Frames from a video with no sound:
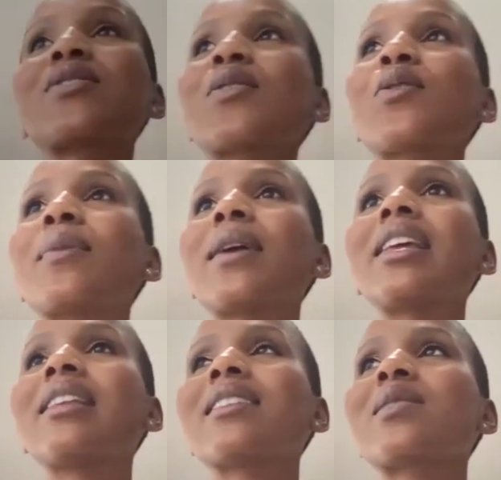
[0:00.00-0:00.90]
so
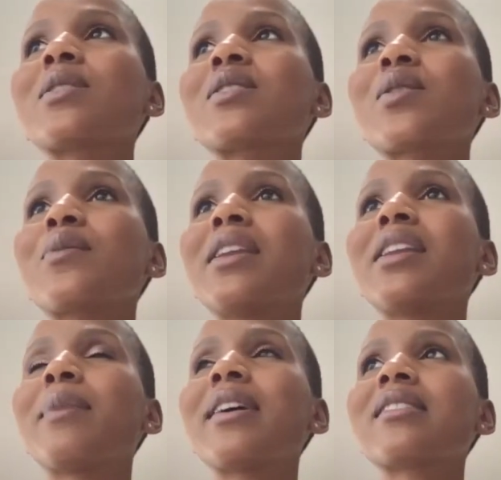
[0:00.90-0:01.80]
many,
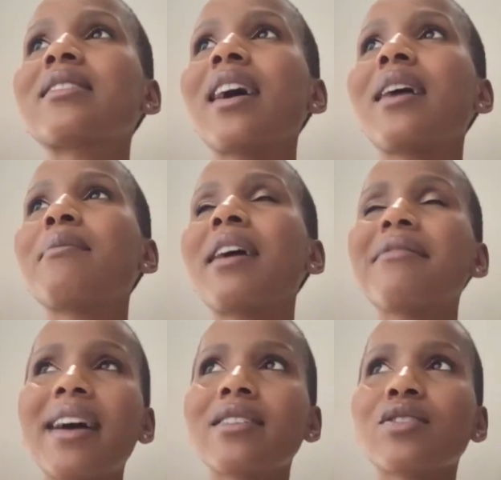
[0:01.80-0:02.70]
but
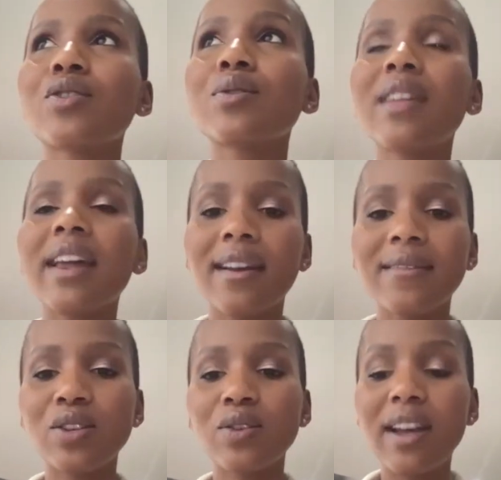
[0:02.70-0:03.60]
I've had two that
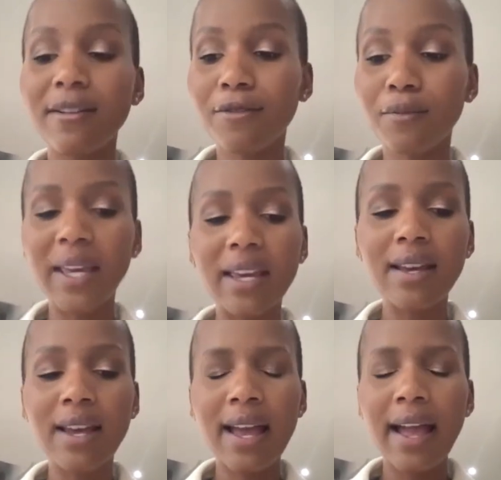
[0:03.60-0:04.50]
have stood out for
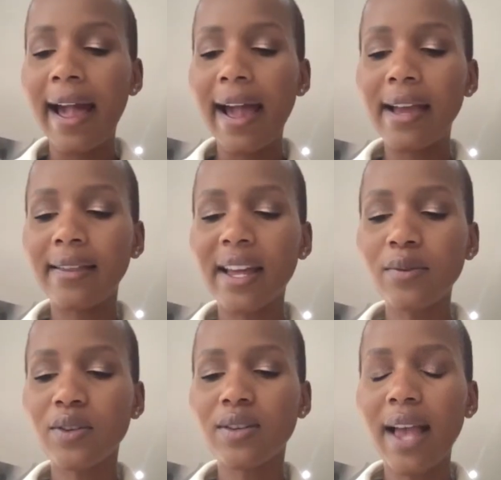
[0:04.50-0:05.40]
me. And that
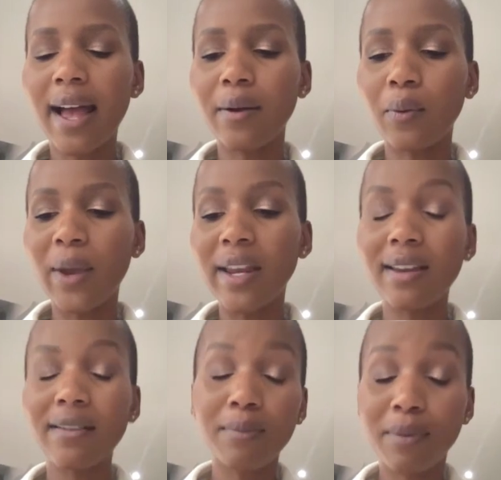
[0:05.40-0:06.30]
was when,
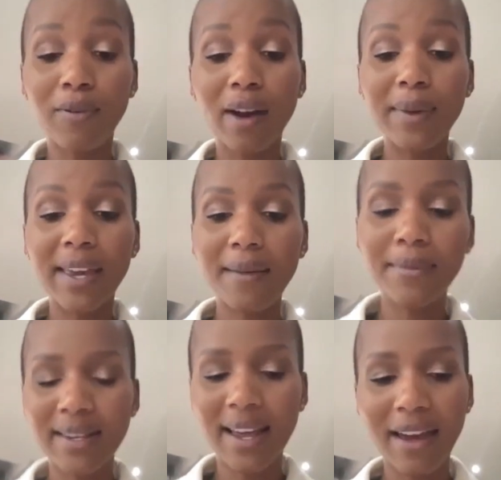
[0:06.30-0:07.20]
even before I
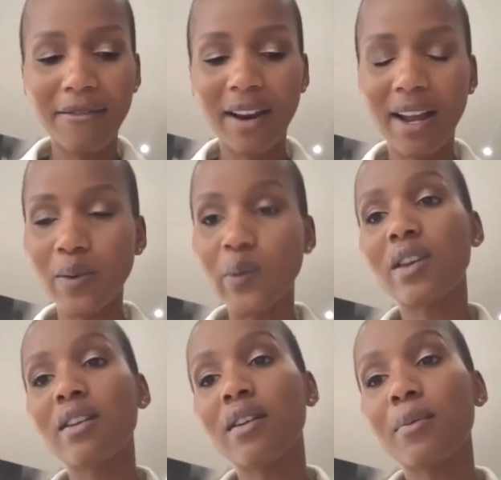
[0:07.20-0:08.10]
became a South African, I was
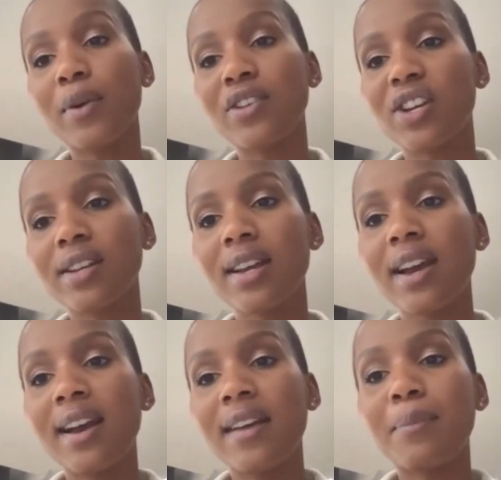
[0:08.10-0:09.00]
working on a project
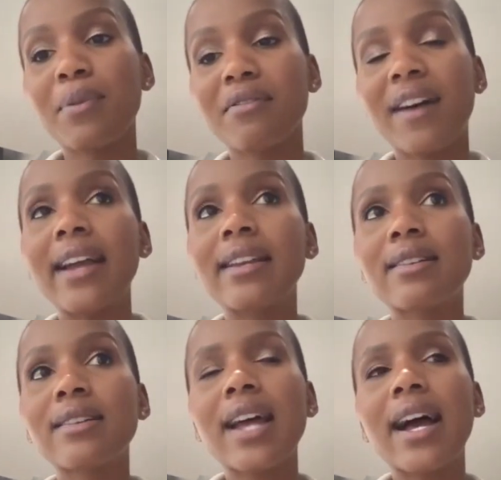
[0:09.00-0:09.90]
that
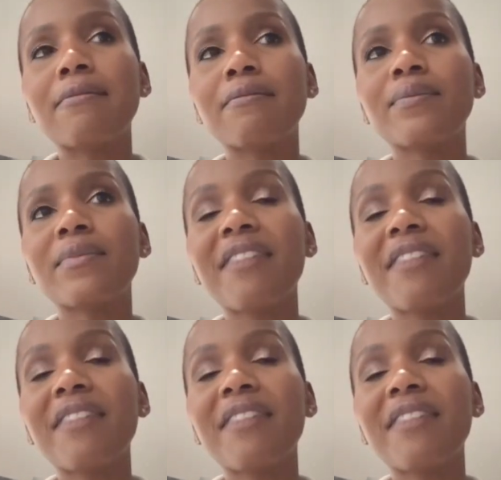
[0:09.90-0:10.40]
provided 2,000